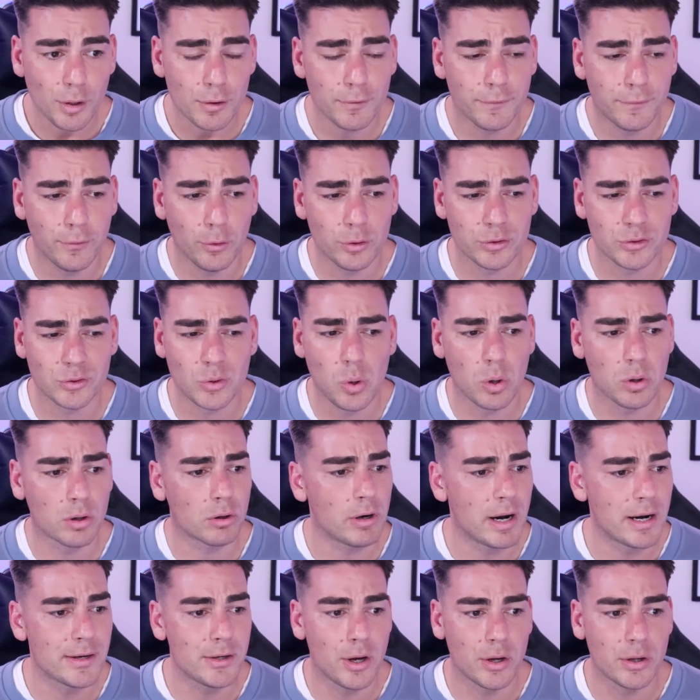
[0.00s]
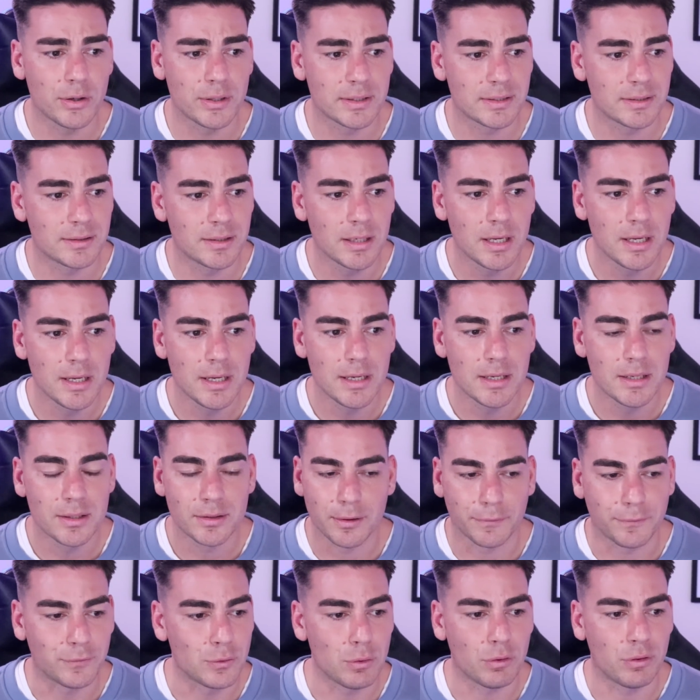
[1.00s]
first quarter, I noticed
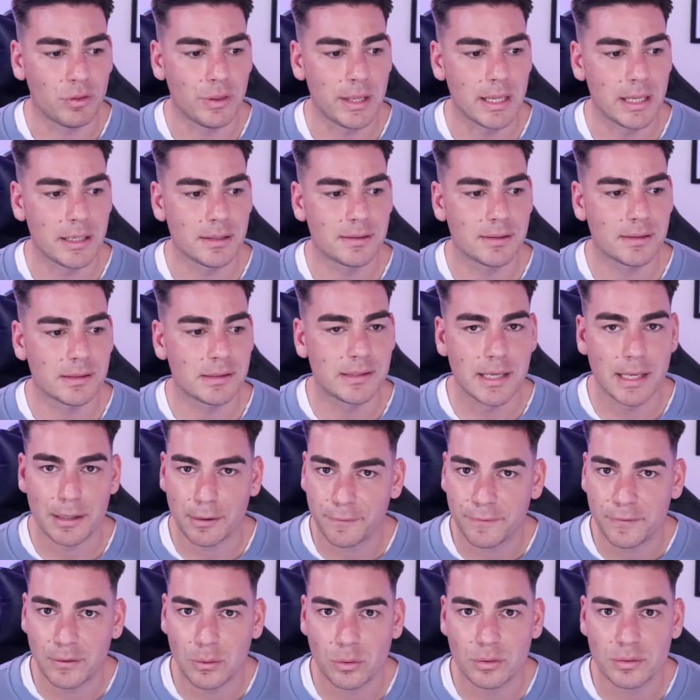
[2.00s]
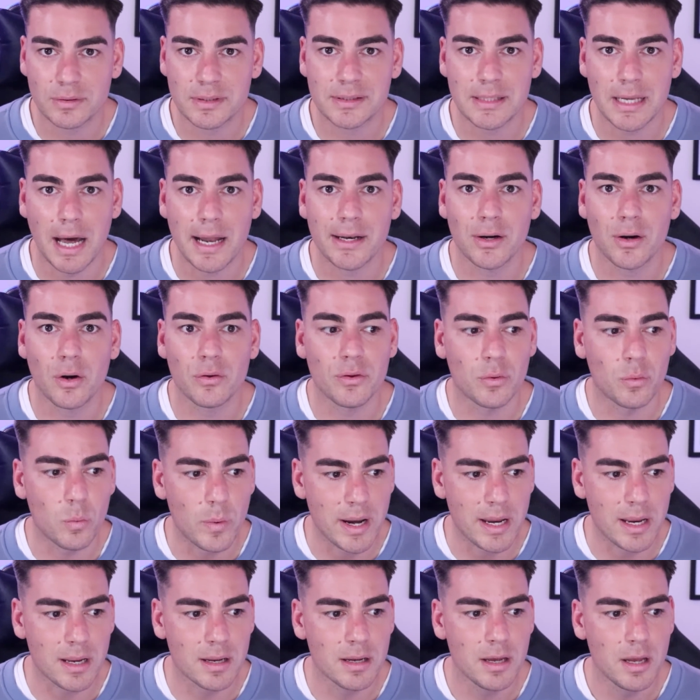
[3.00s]
a few things. Setterfield starting on the
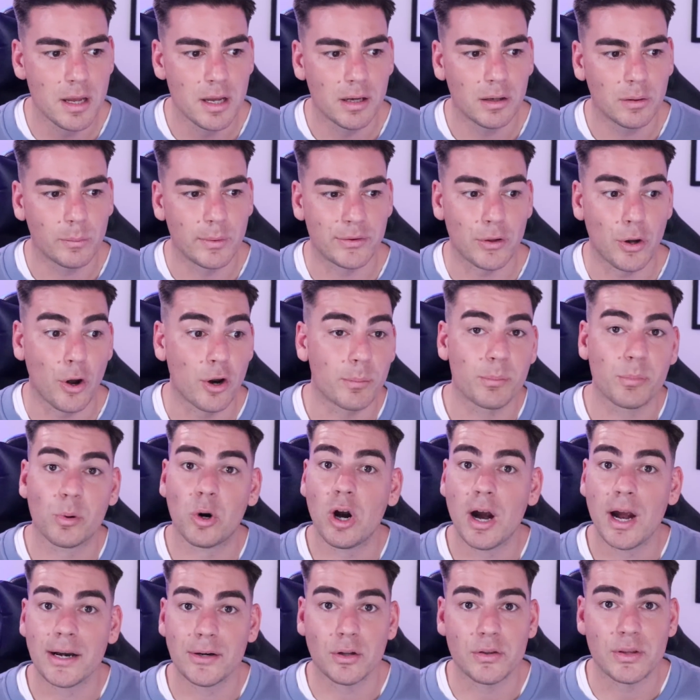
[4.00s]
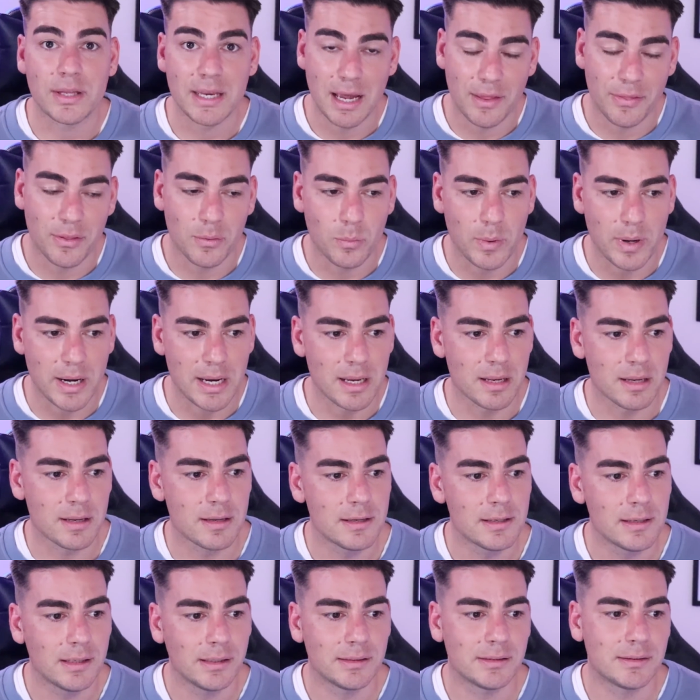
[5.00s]
wing with O'Brien on the other wing,
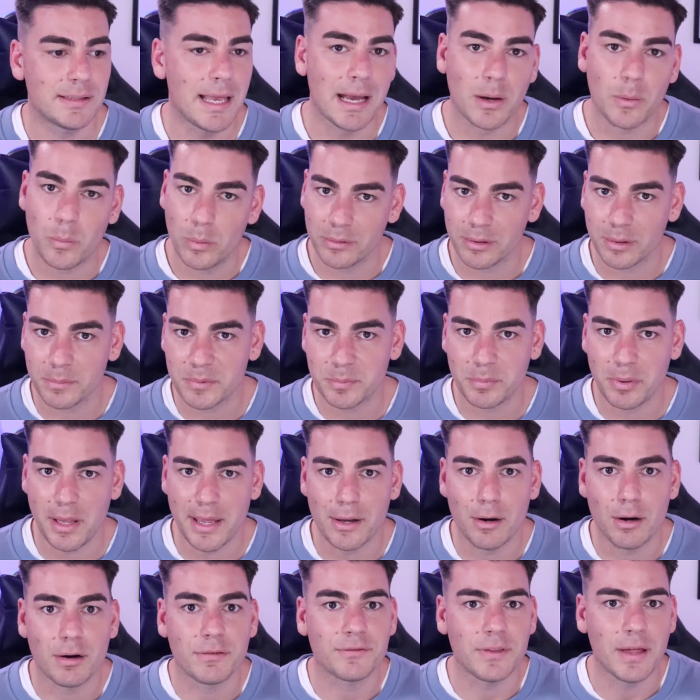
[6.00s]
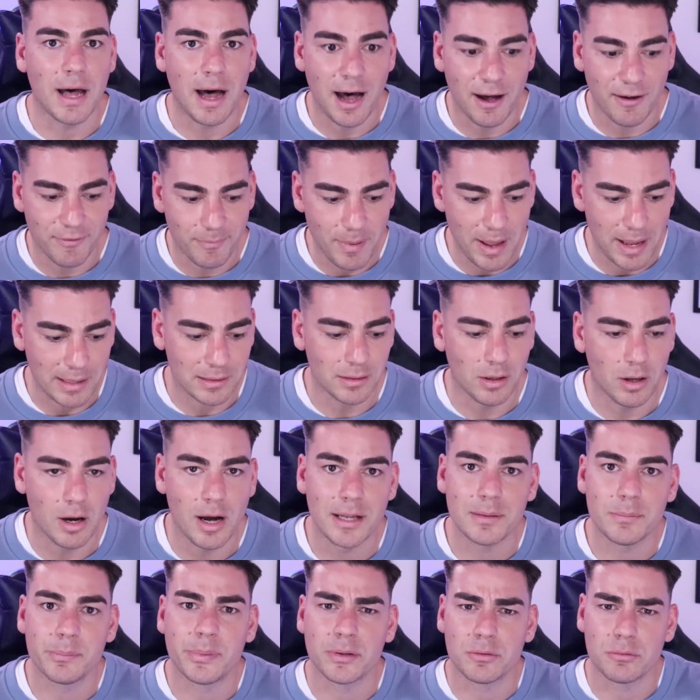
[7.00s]
Zach Williams playing off the half-back
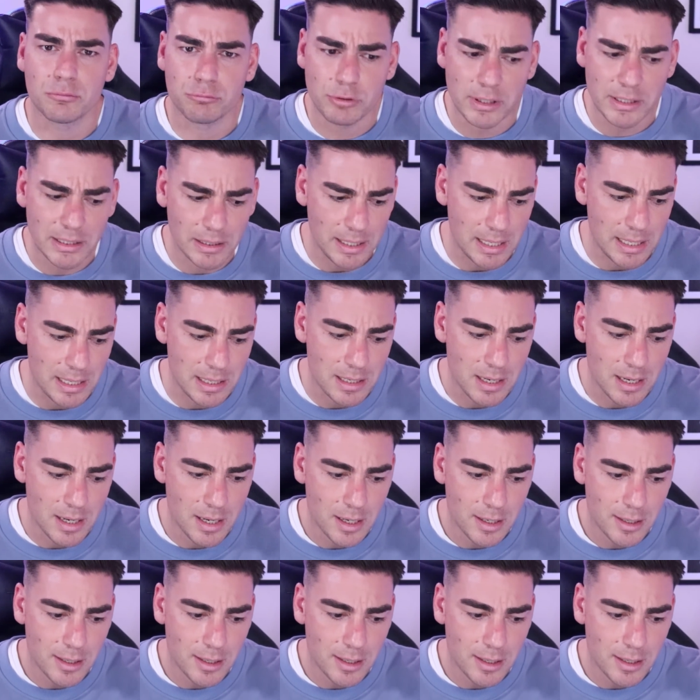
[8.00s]
line, but really,